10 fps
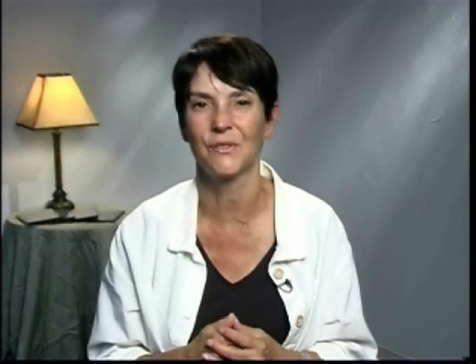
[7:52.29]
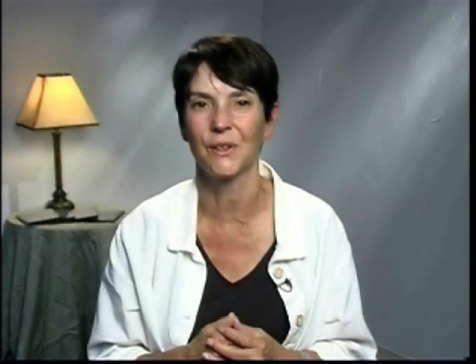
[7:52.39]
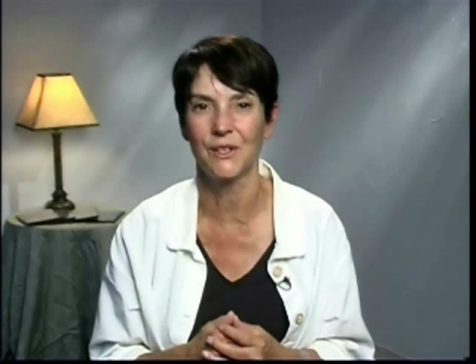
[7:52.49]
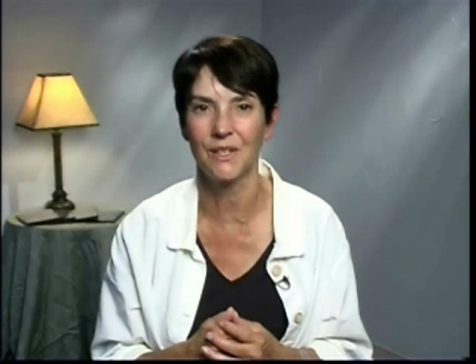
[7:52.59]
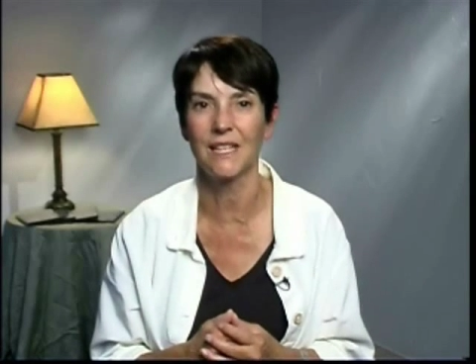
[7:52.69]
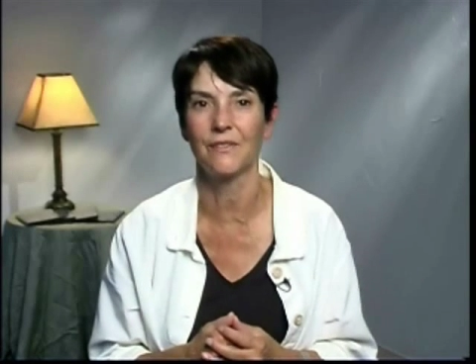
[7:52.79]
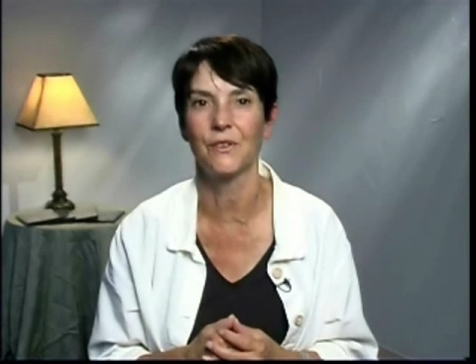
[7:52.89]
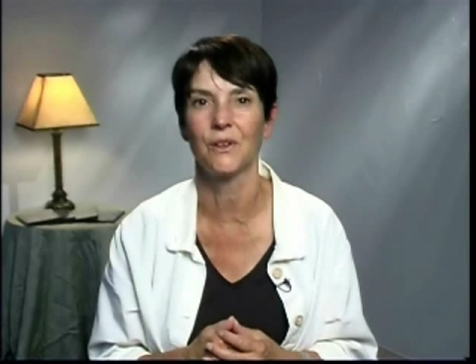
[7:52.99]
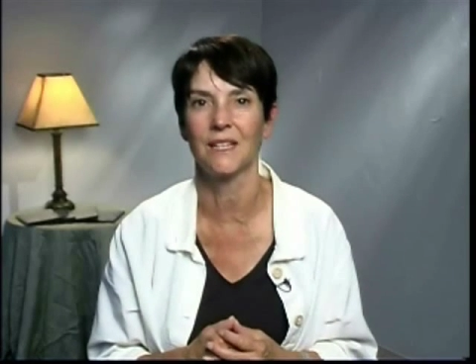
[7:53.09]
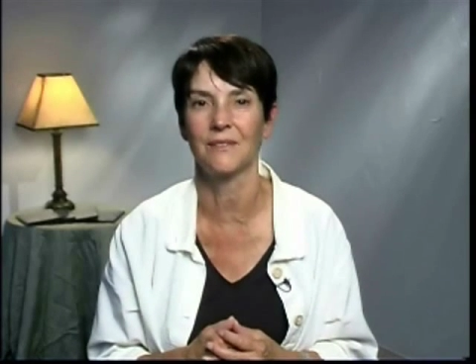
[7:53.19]
for you to give
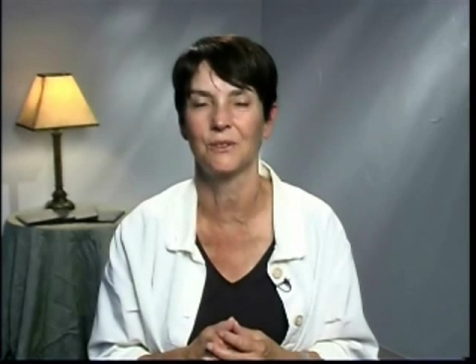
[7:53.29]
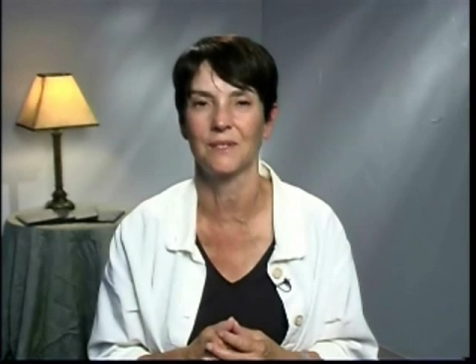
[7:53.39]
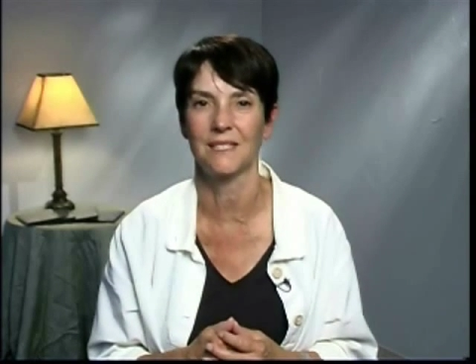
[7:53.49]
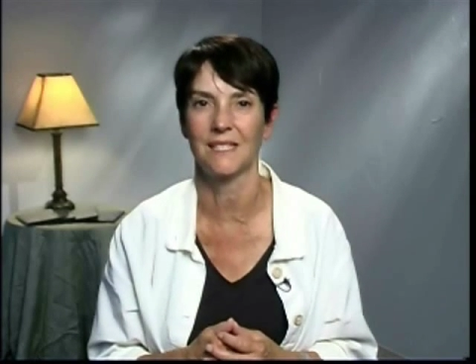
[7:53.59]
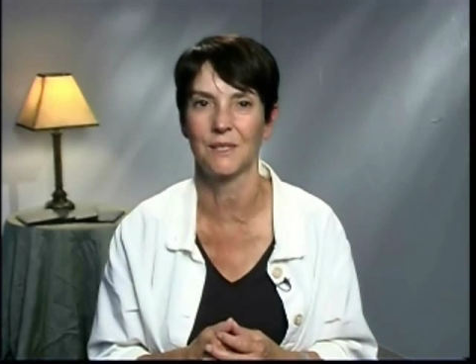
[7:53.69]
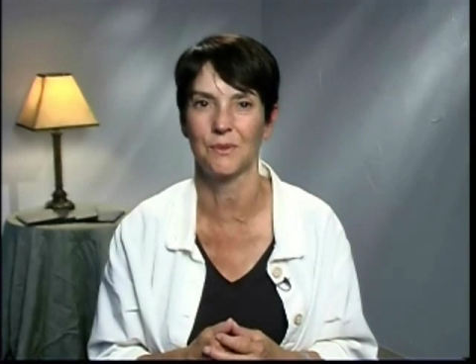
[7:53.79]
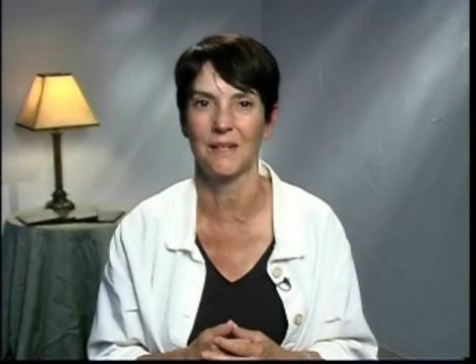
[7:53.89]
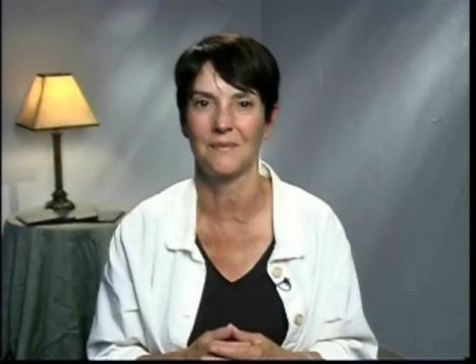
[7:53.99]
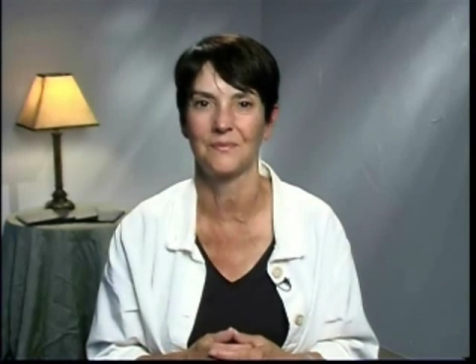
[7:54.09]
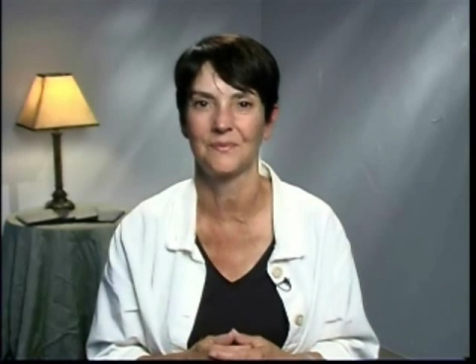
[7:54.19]
your loved ones as
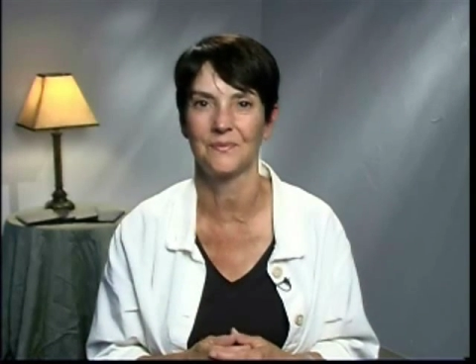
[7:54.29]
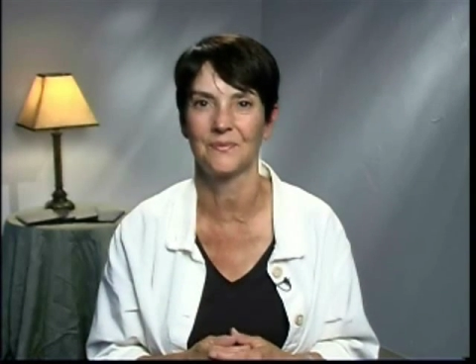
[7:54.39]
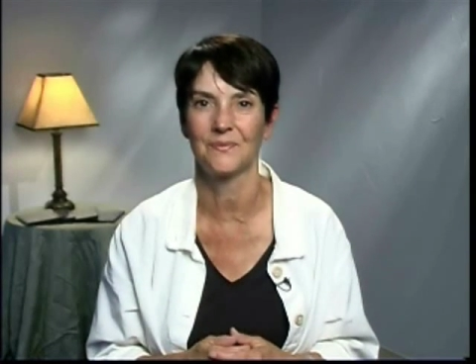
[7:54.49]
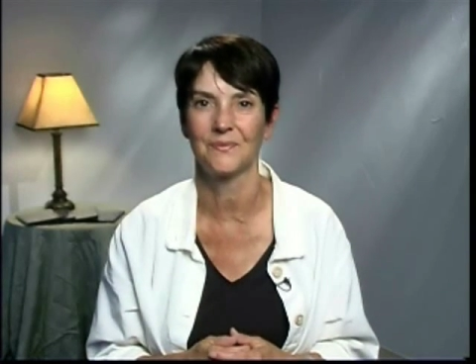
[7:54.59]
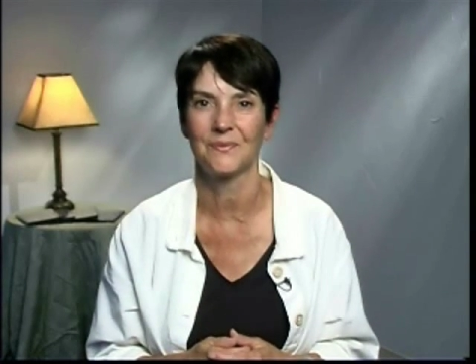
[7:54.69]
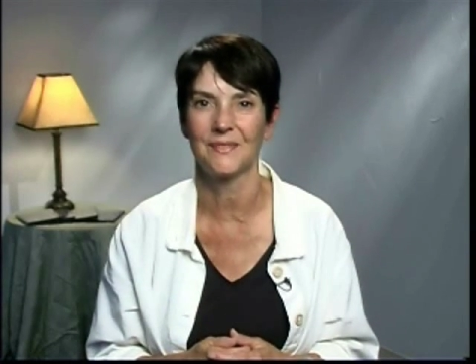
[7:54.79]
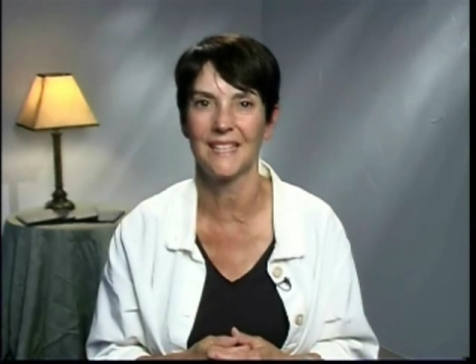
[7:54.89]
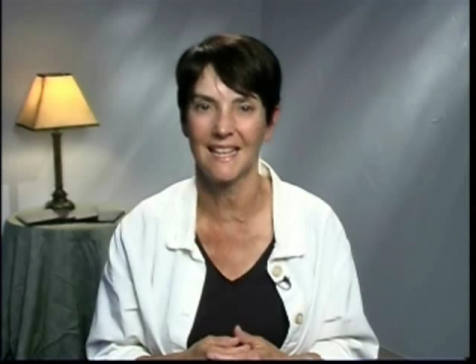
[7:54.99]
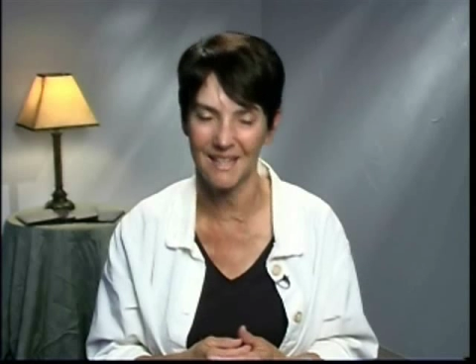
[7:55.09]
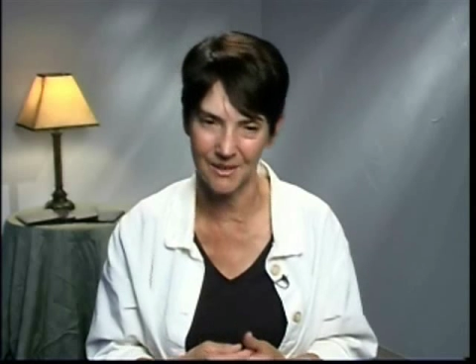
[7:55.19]
well.
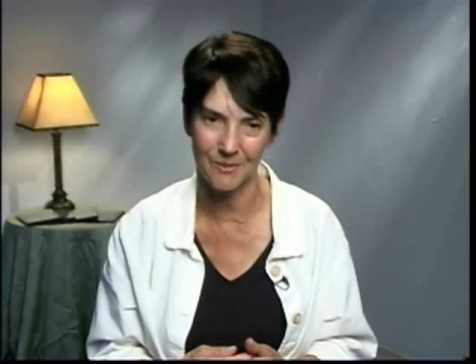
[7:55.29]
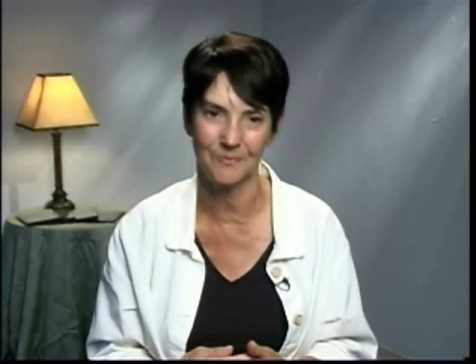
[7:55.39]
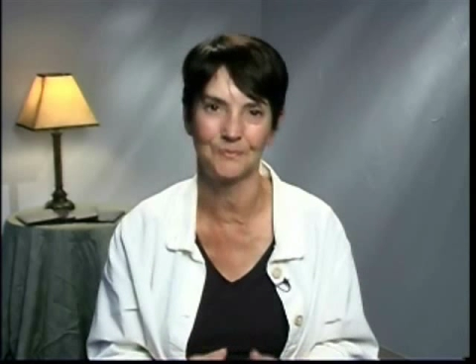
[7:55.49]
Thank you.